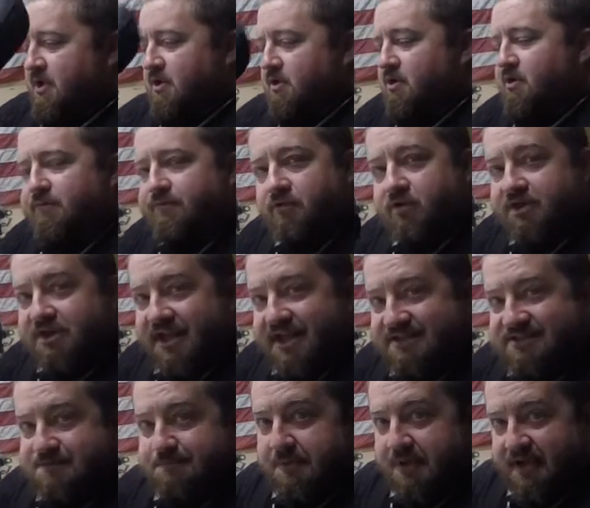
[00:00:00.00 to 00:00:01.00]
Look for
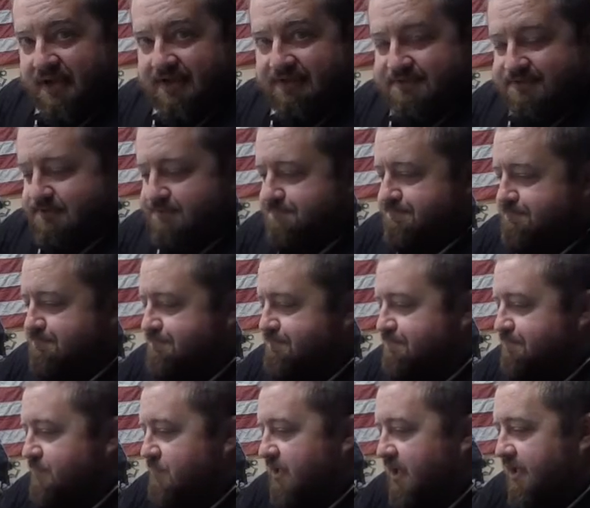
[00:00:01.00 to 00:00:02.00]
dead space.
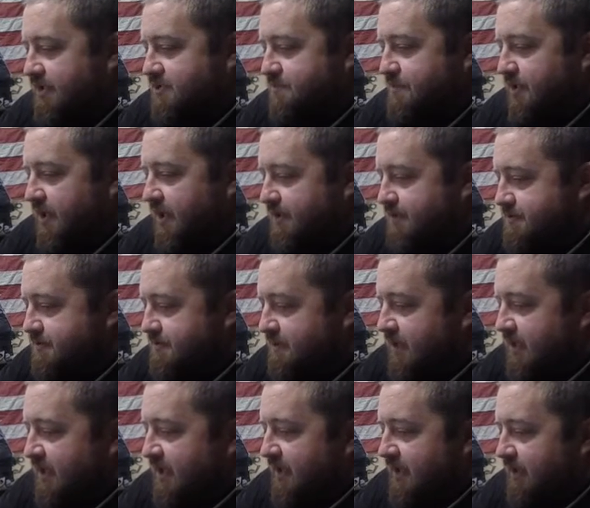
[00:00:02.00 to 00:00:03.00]
Dead space.
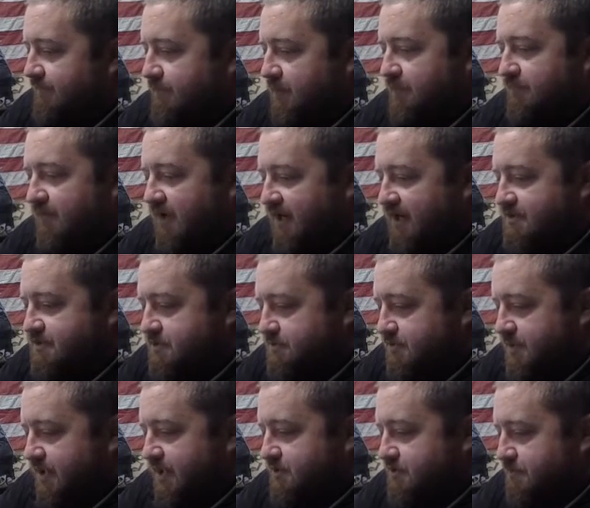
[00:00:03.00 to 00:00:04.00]
If you find
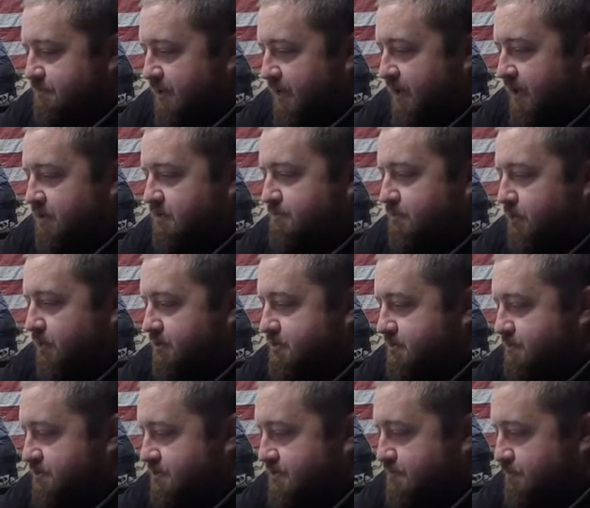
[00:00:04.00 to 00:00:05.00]
some dead space, put
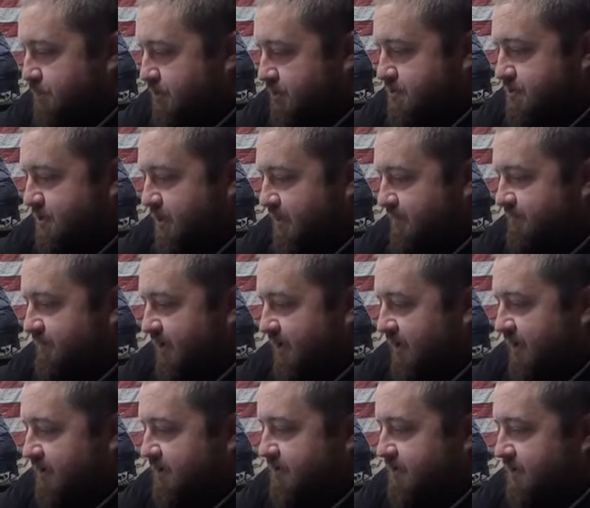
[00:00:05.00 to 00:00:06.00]
stuff in
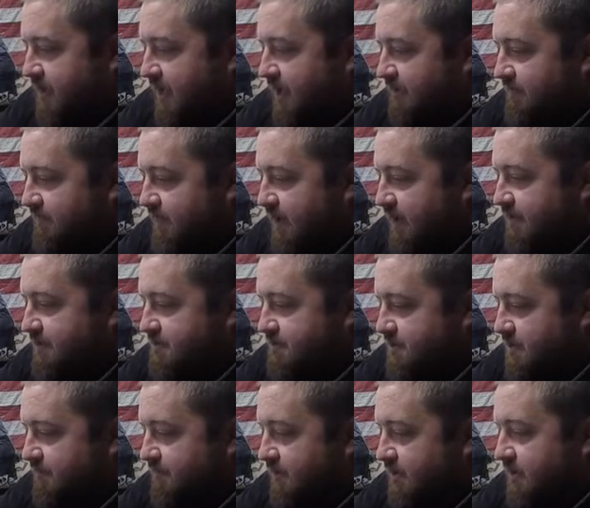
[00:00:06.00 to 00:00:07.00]
it to take advantage
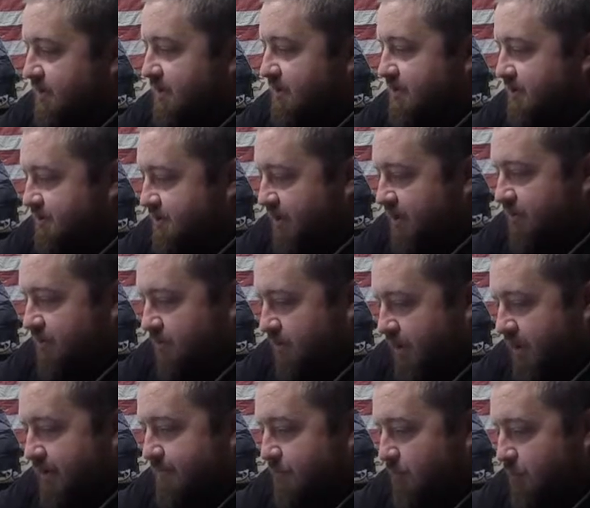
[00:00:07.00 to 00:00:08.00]
of it, to
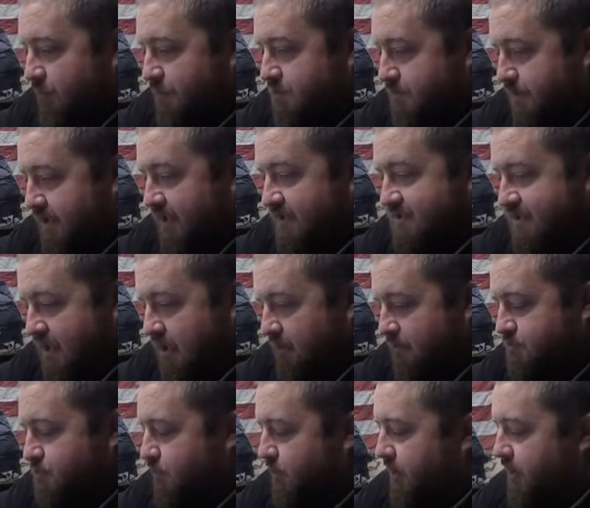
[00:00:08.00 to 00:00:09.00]
create more space
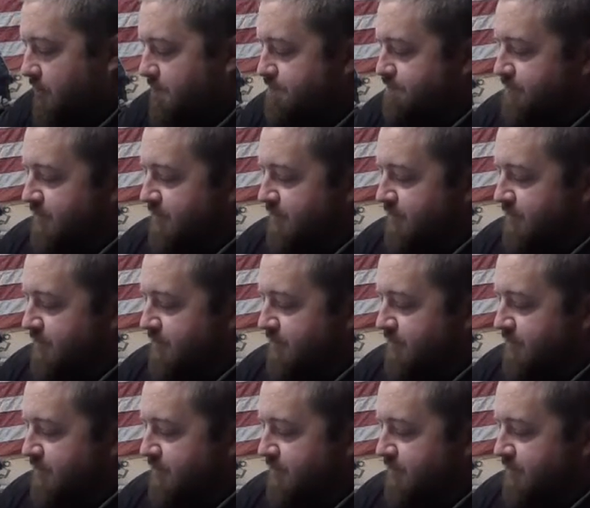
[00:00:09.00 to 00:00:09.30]
elsewhere.